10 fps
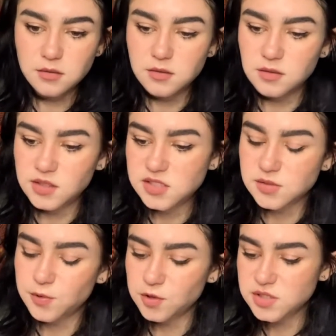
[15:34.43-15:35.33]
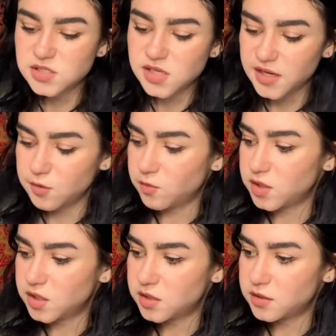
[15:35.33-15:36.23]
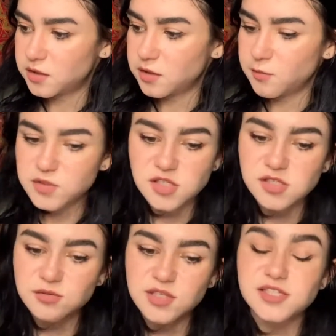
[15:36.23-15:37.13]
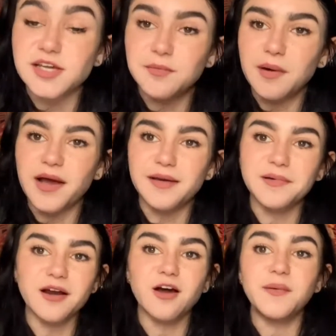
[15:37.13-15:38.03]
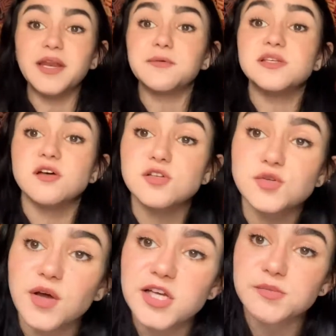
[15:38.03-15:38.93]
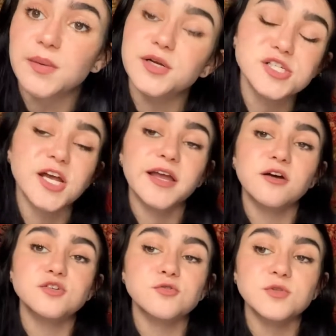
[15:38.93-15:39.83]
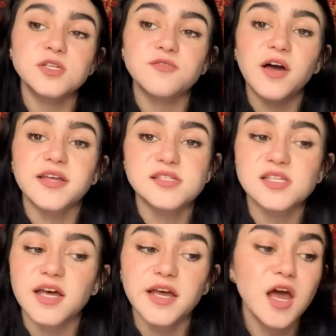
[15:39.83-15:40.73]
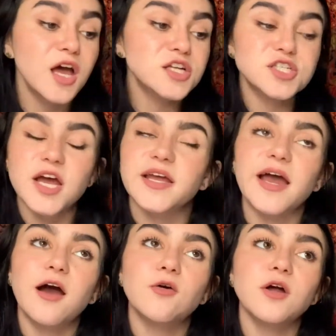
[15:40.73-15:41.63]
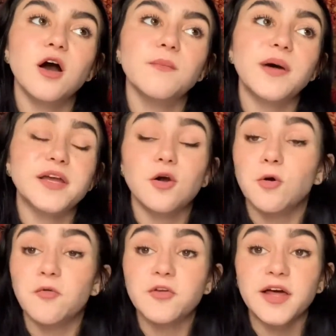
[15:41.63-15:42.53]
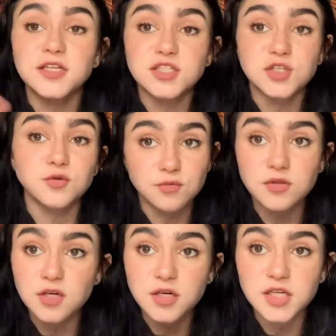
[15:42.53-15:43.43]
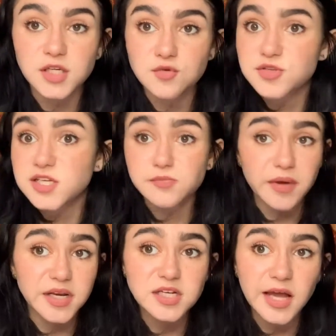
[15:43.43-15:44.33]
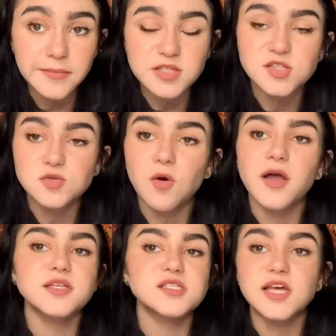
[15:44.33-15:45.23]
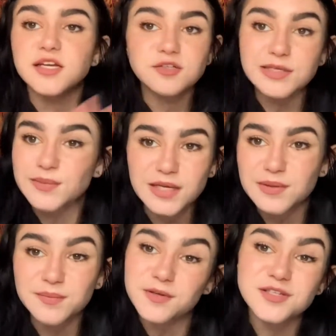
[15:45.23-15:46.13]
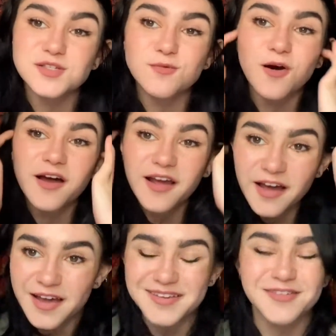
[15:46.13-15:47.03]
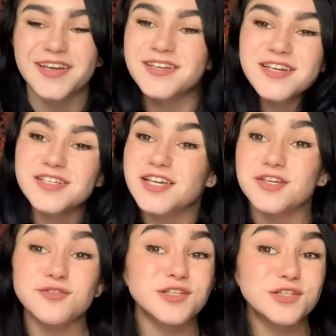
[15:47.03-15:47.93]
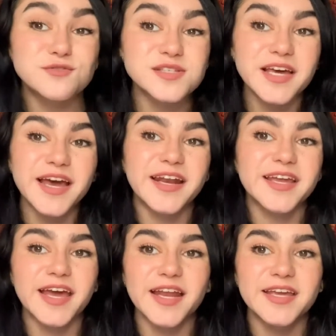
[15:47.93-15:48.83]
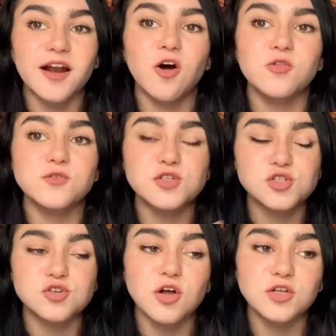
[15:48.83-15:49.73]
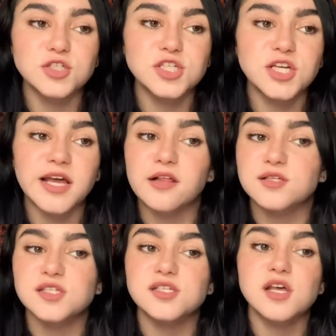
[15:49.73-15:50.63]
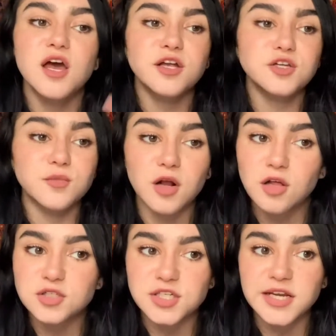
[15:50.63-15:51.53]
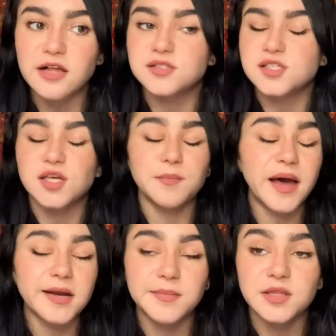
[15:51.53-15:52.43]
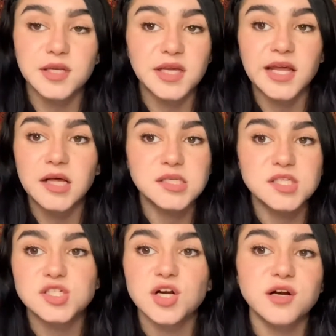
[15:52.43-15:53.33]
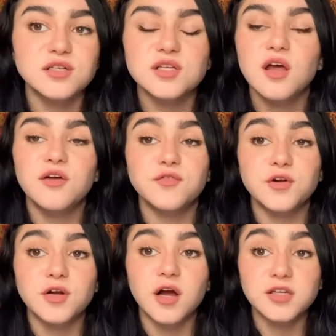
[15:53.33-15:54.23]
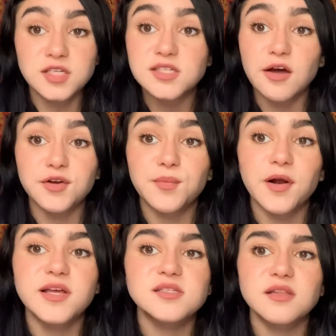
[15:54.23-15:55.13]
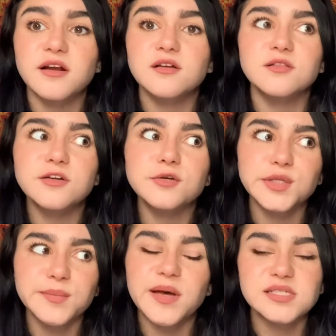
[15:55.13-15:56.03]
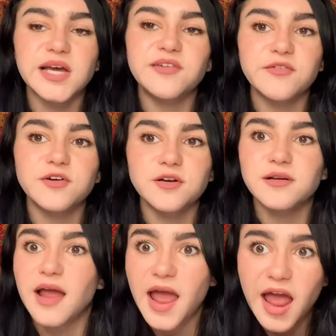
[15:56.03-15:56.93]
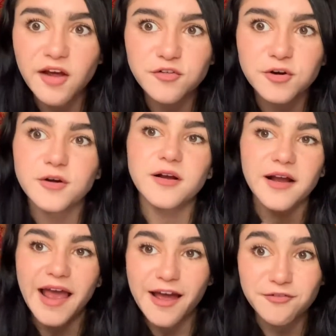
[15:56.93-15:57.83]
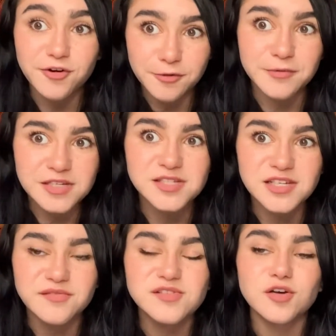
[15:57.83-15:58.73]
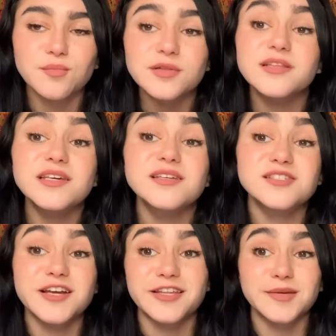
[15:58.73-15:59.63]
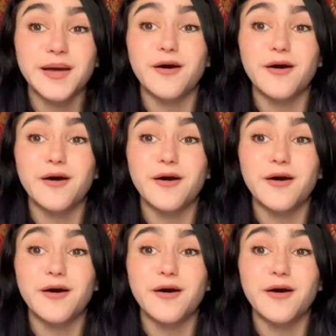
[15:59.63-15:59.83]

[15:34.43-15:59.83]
let's pull a second one here. I almost just was going to say goodbye. But anyways, also, guys, remember to check out Truly Divine's site. Check out my code for that, Deku30. Use it as many times as you want. Send it to as many people as you want. You can continue to use it. And again, get all those astrology analysis, numerology analysis, compatibility analysis charts for a discounted price. And they are literally the best I've ever received. So please check them out.